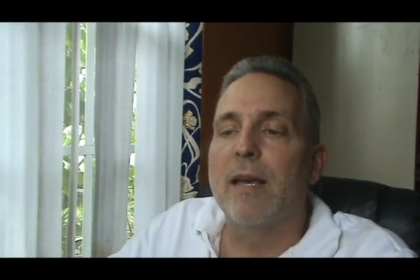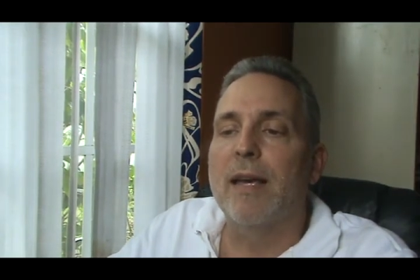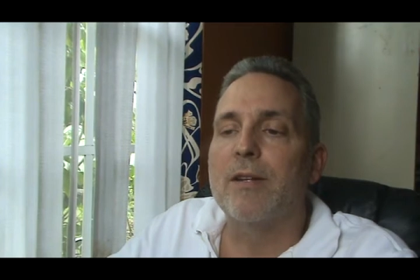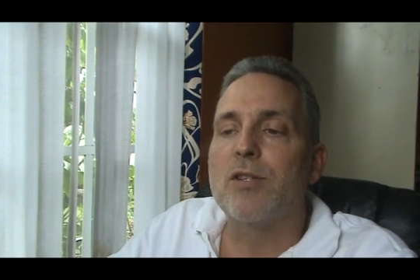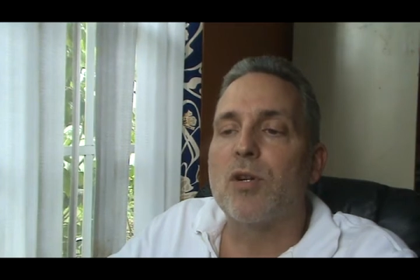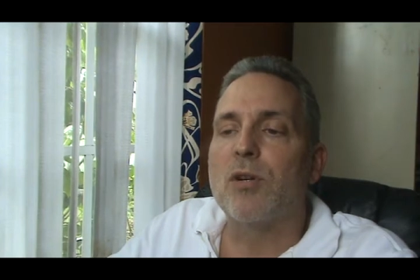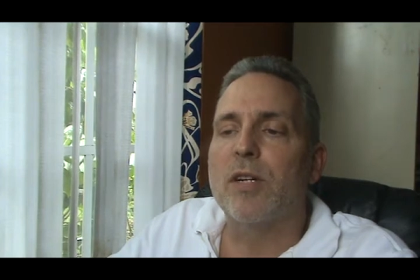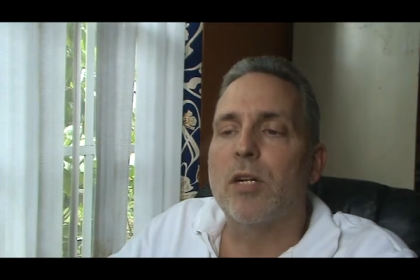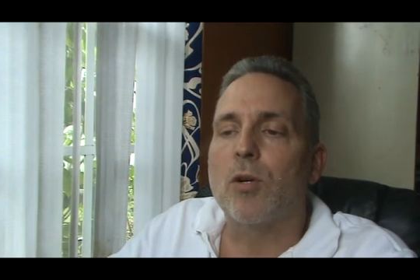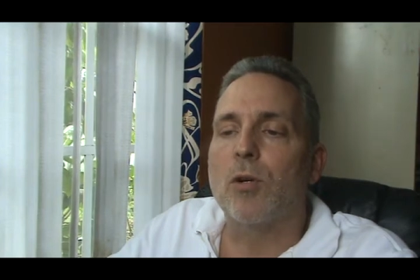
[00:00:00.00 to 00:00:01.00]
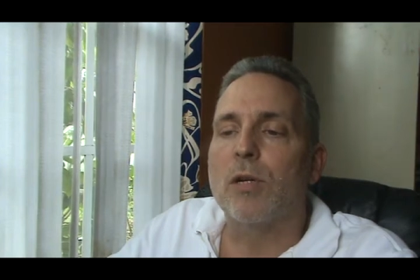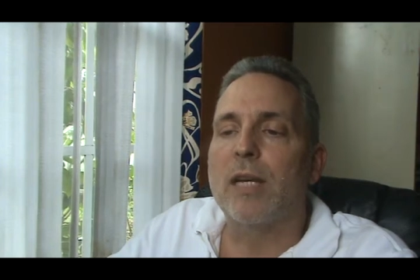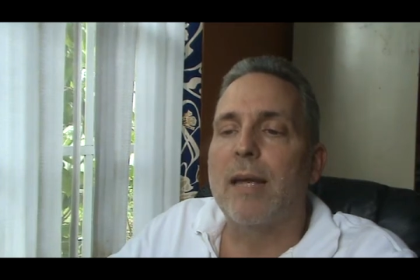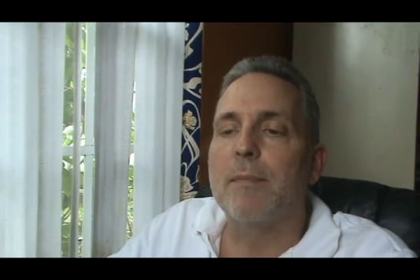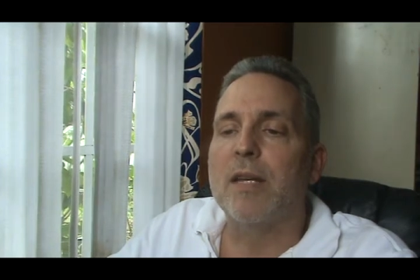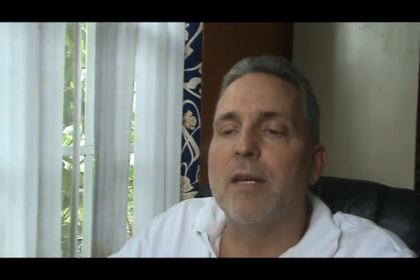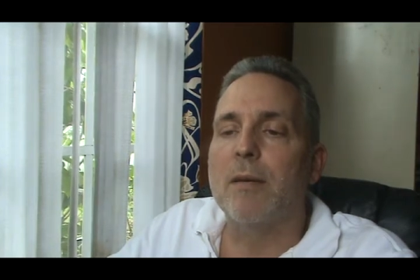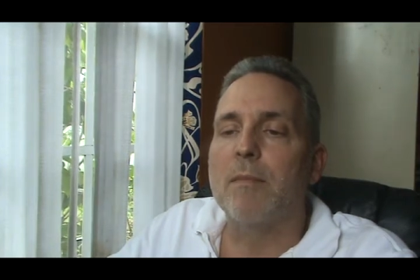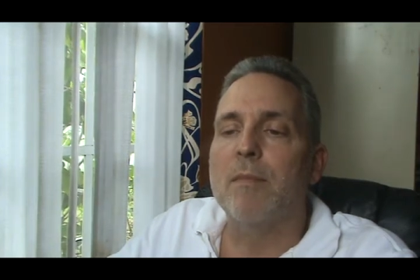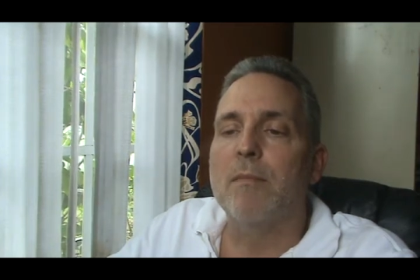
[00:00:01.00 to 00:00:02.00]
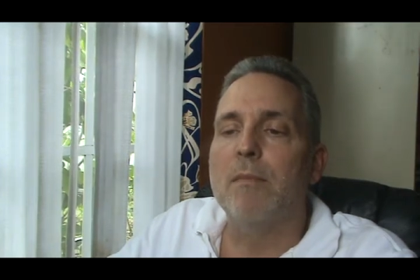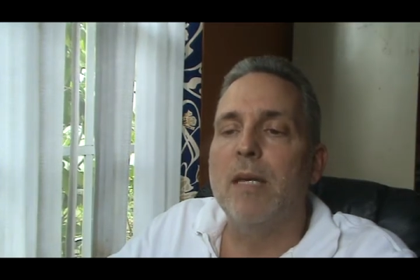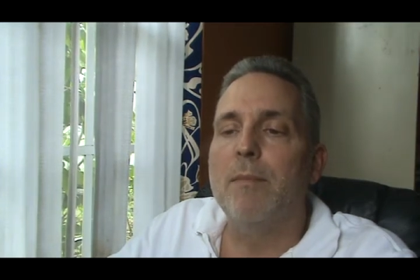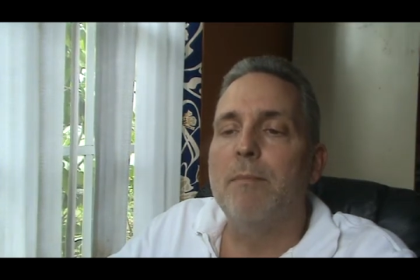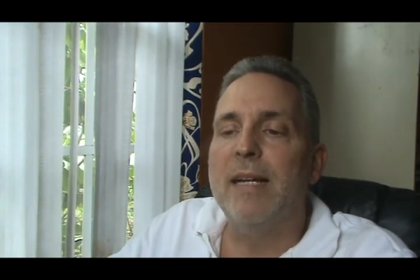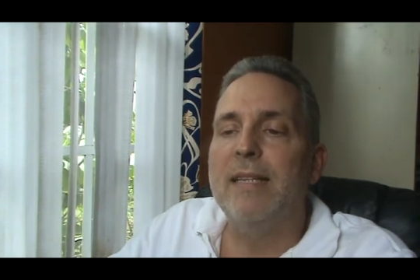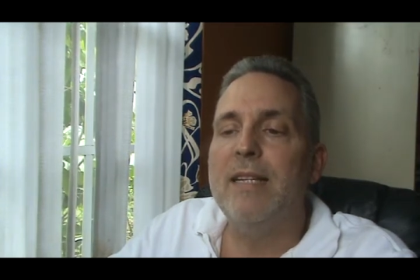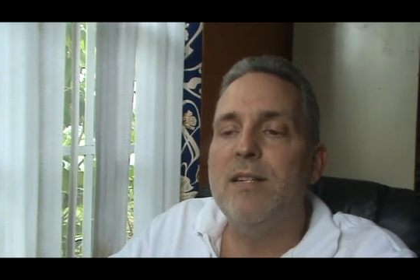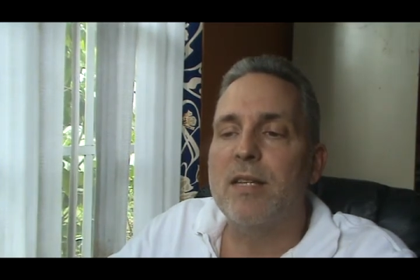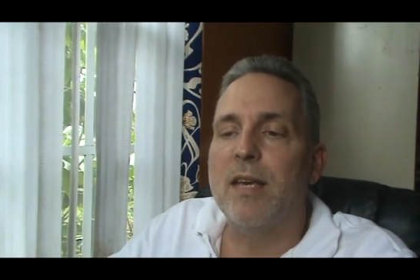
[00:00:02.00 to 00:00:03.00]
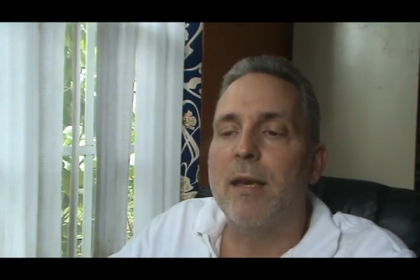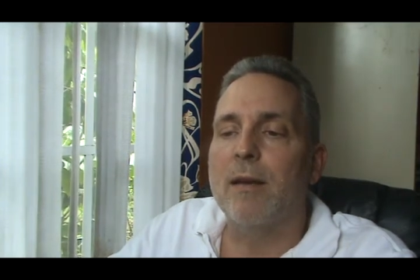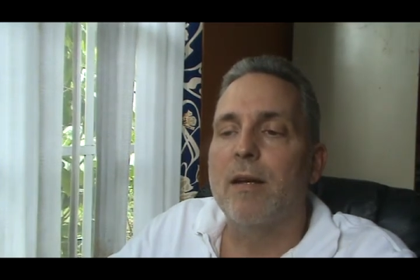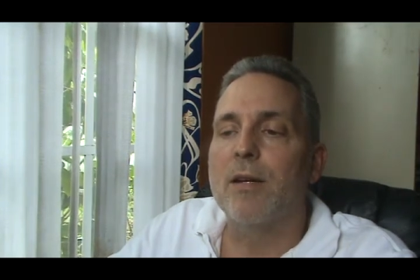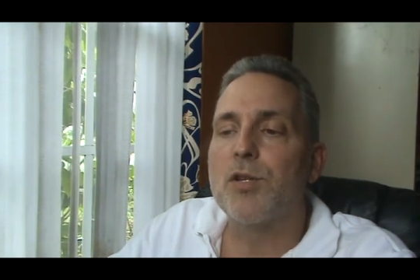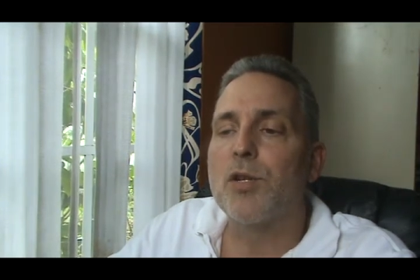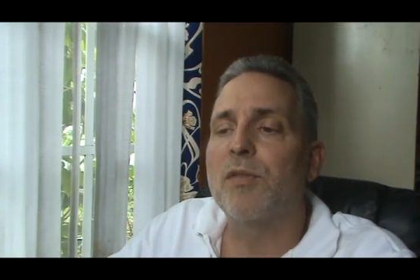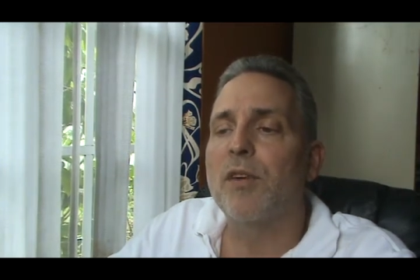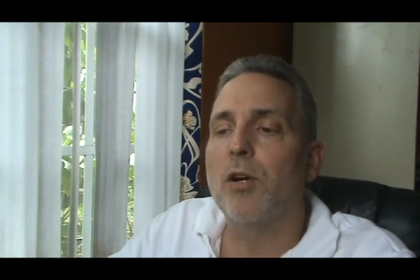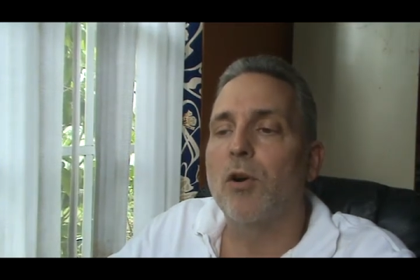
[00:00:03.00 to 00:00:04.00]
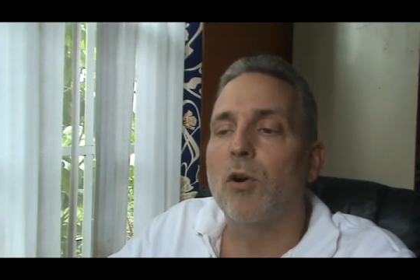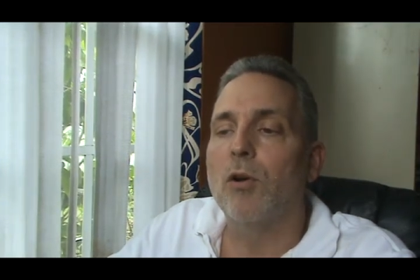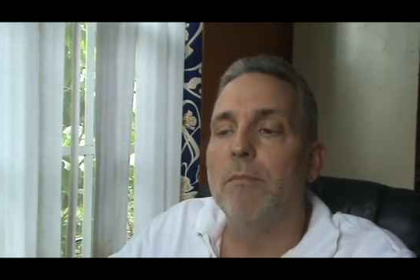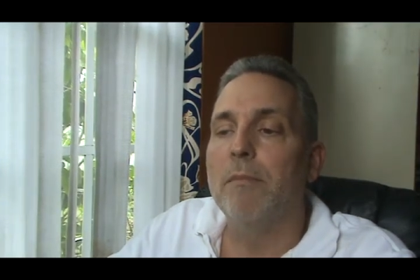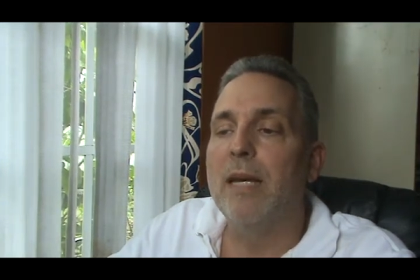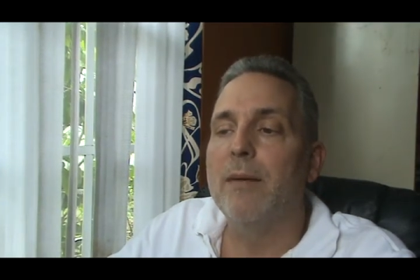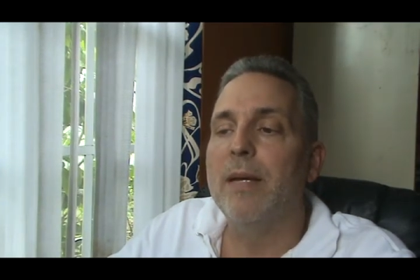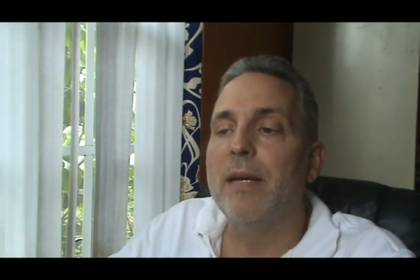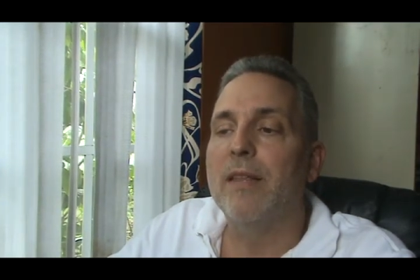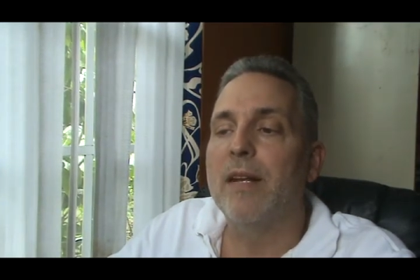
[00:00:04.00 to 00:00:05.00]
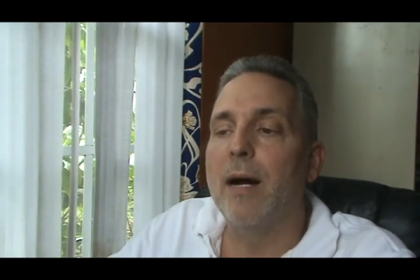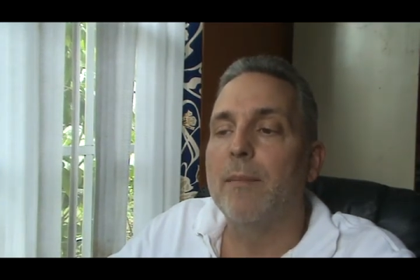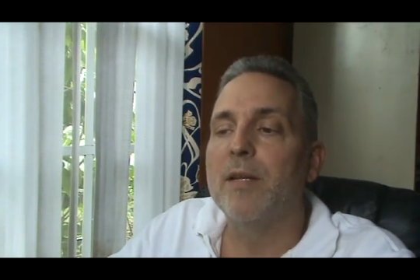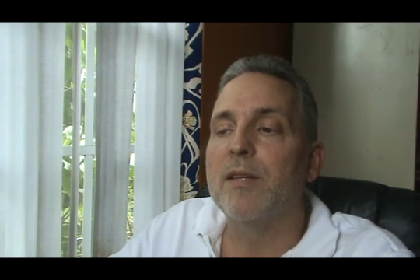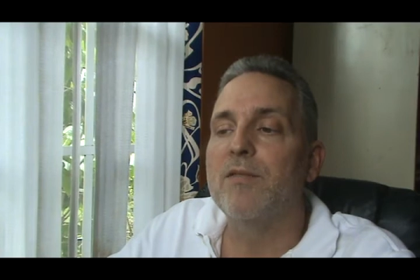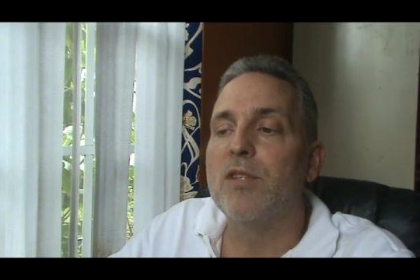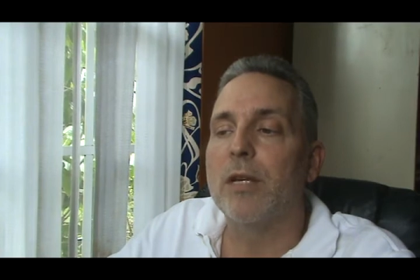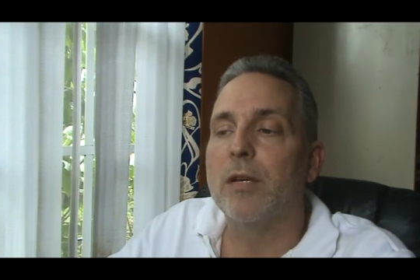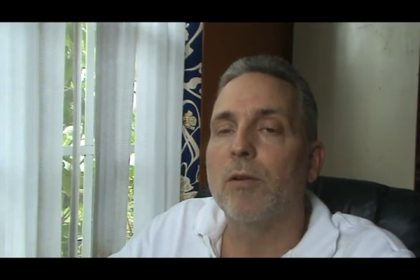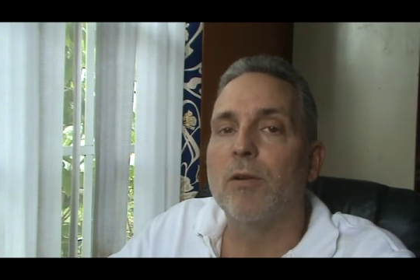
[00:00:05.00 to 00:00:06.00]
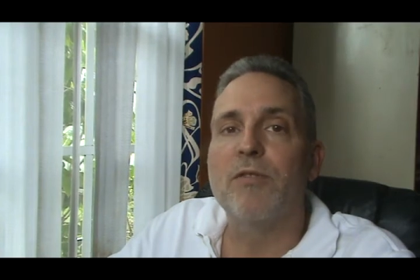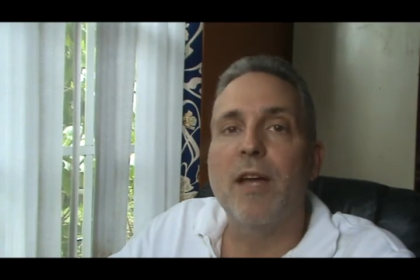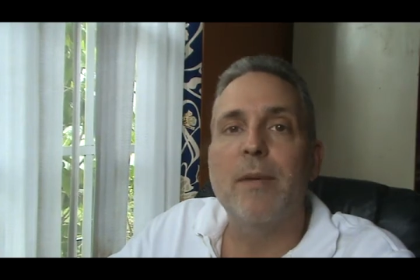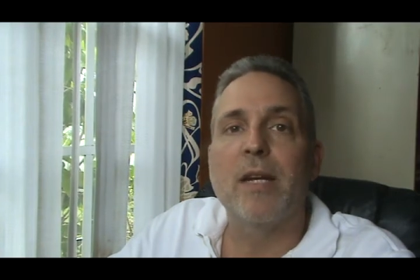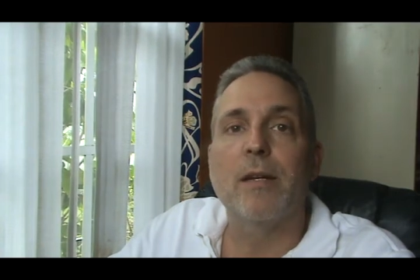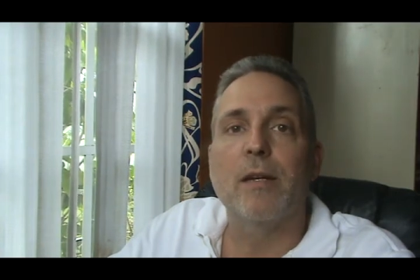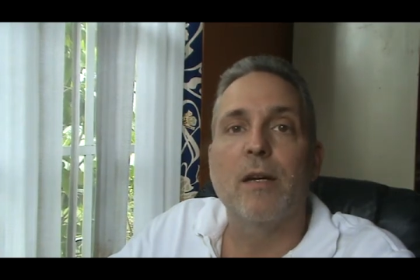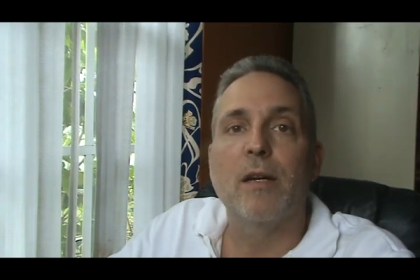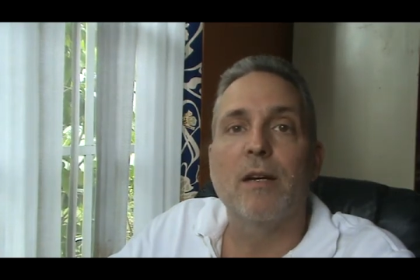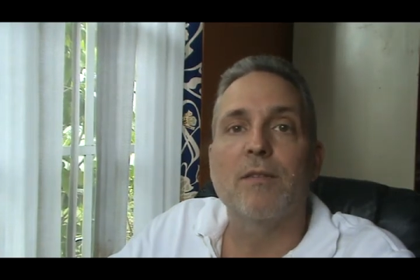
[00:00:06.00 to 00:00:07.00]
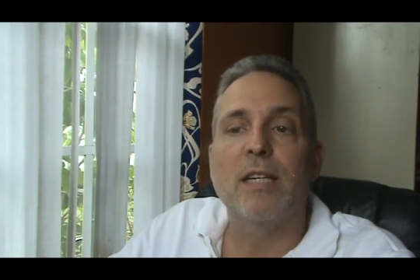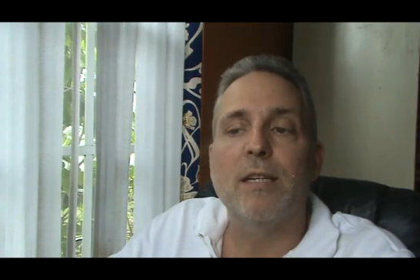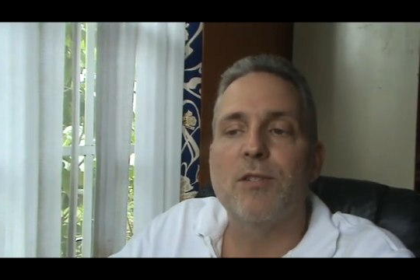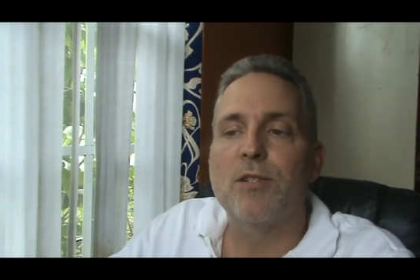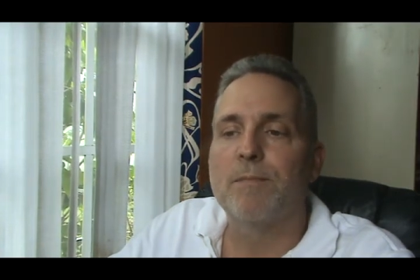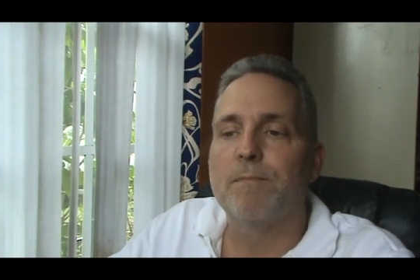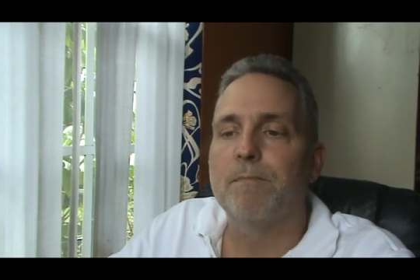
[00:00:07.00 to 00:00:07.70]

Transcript: And a servant girl came to him, mia paidisque a servant girl, Mia being the nominative singular feminine of Is.